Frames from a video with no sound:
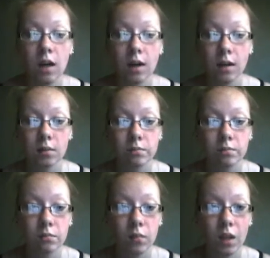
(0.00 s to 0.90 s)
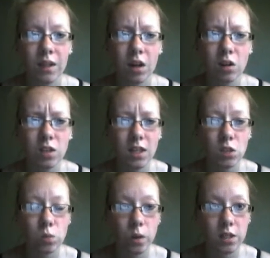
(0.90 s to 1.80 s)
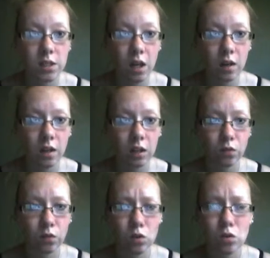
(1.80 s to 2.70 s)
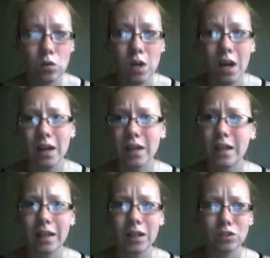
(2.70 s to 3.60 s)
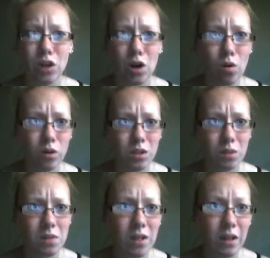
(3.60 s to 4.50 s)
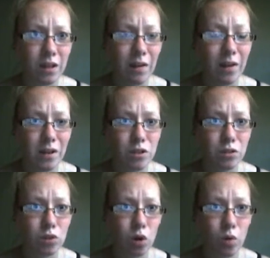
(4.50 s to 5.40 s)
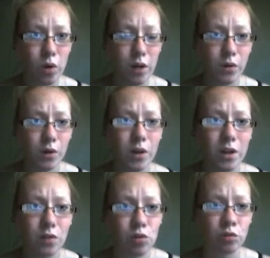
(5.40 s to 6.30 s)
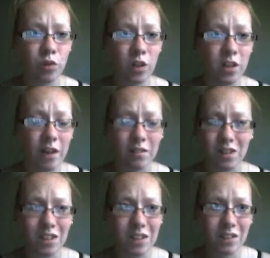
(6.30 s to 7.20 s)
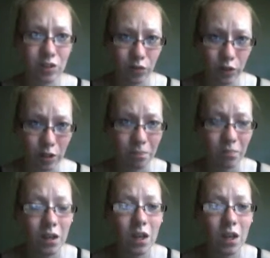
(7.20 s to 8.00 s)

Um, they also had this one sale like if you get like a tote or something like they'll hand you a tote or whatever, and if you fill it, everything in there is free.